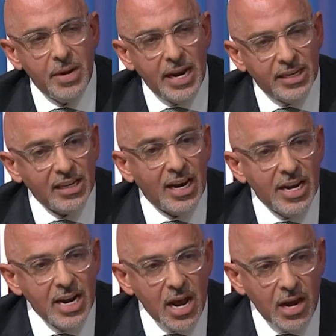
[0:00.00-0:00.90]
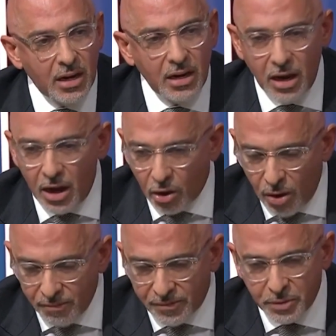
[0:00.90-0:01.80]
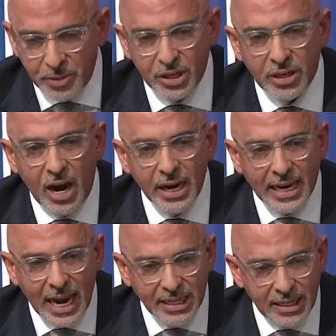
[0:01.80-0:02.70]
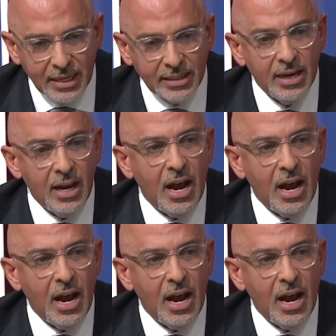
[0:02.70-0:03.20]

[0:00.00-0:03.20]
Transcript: Liz, in her conference, we said, I get it.